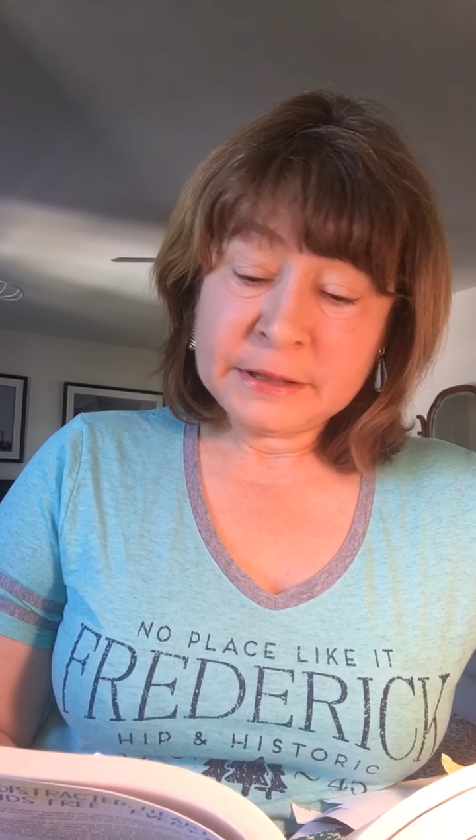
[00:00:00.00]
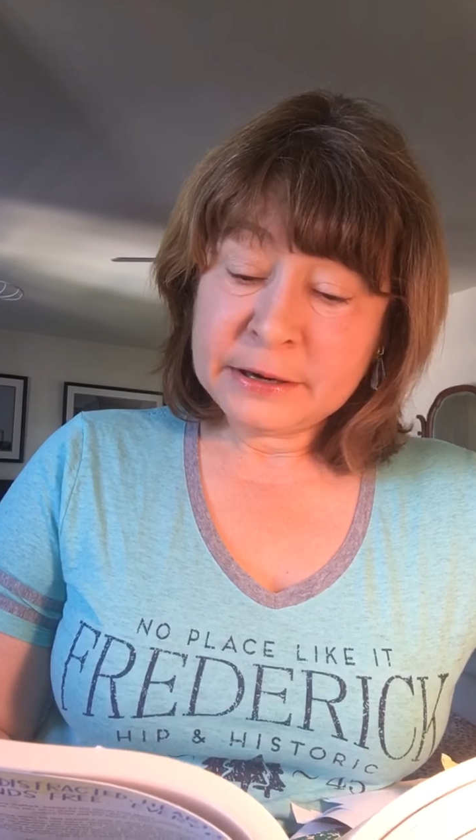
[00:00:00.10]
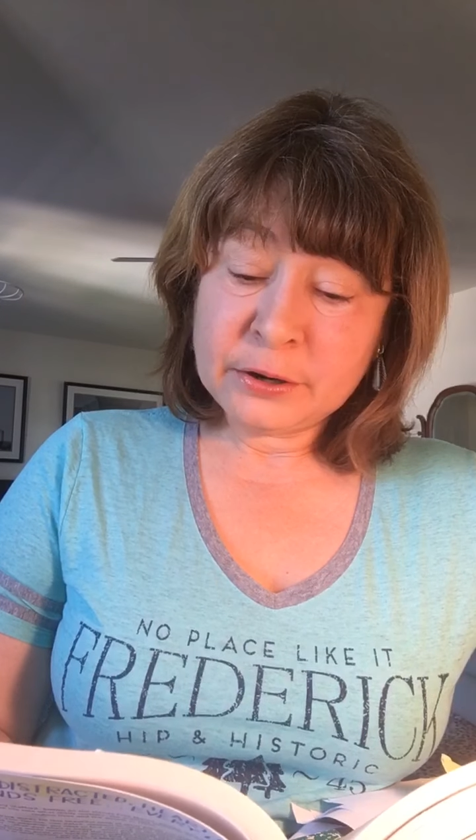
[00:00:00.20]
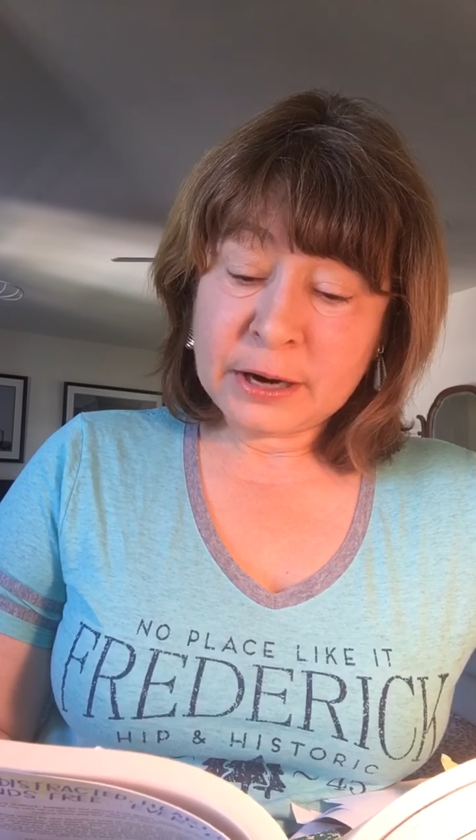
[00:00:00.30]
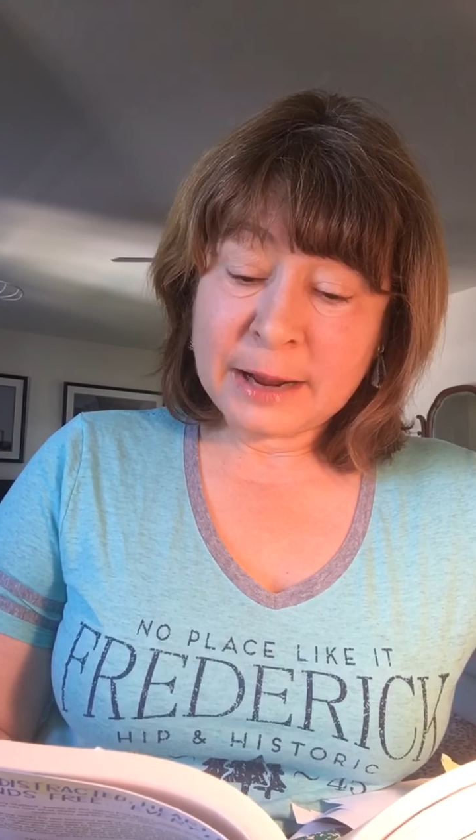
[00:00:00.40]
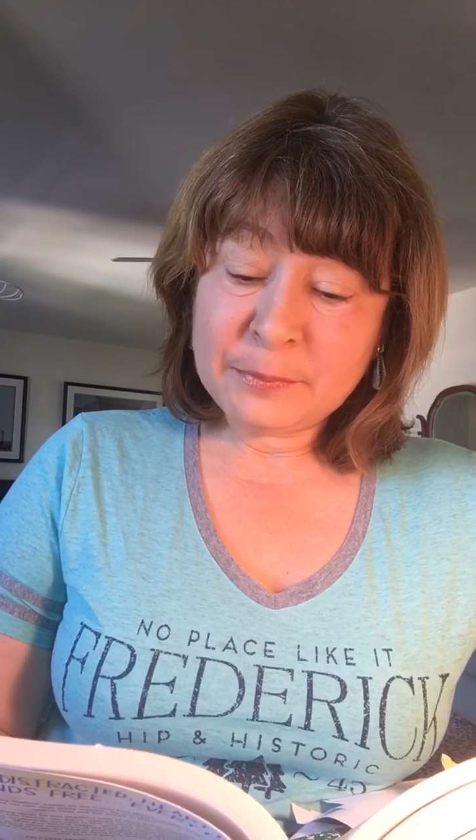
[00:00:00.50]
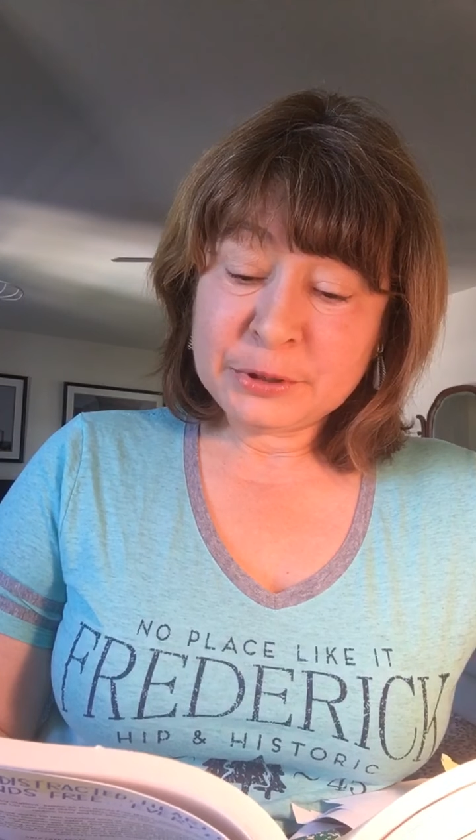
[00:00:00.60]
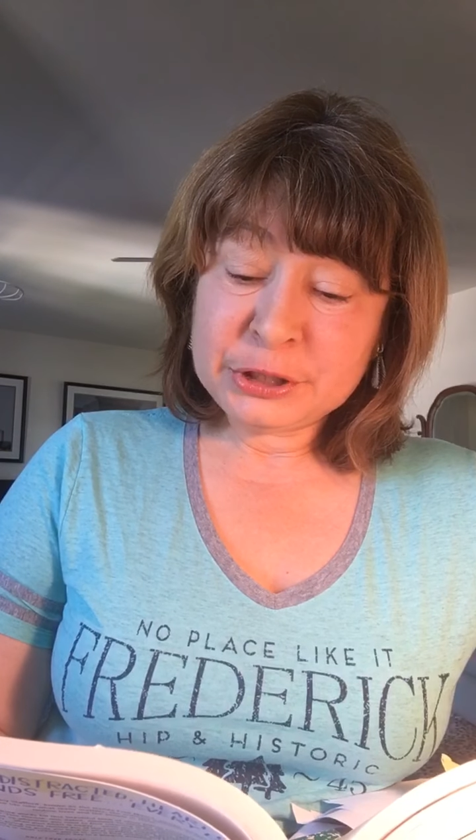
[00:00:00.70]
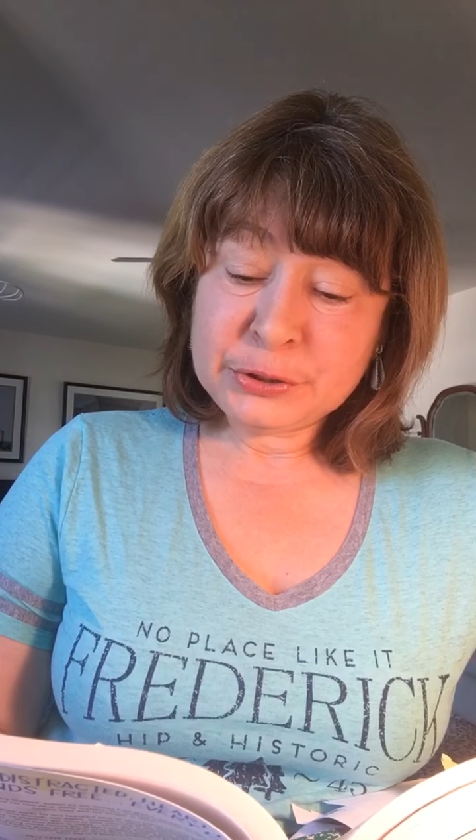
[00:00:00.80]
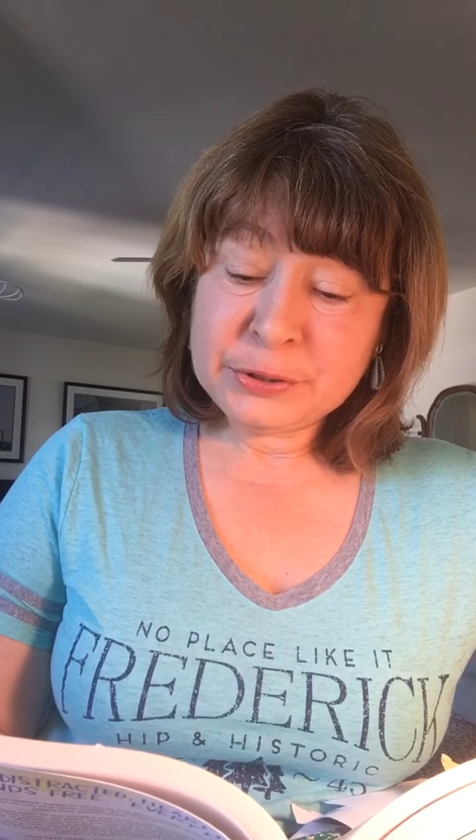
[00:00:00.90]
there are
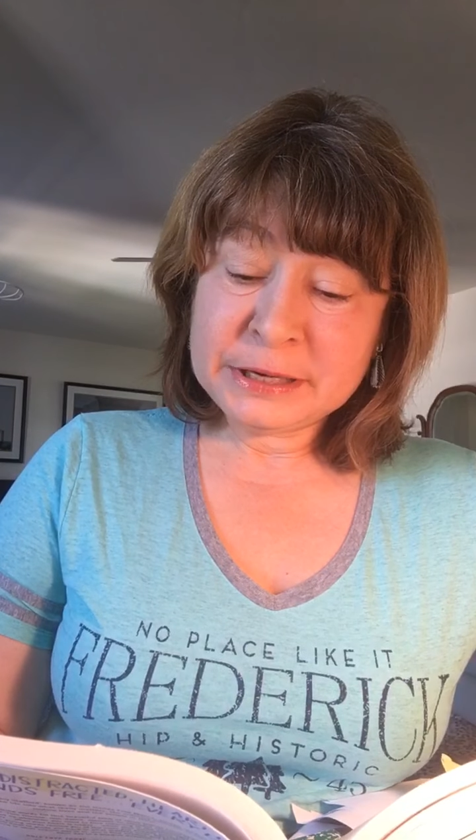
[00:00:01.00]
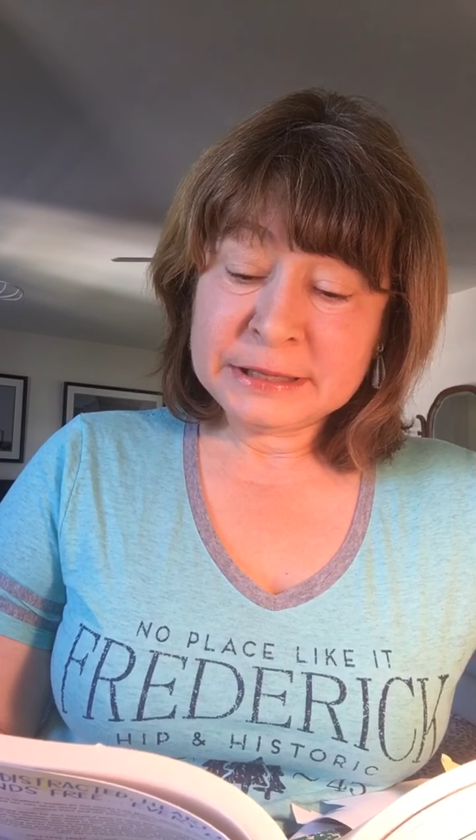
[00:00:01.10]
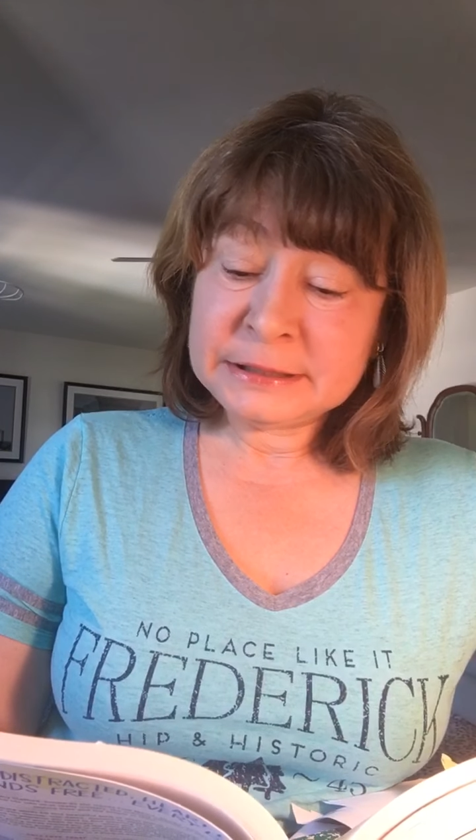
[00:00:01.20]
opportunities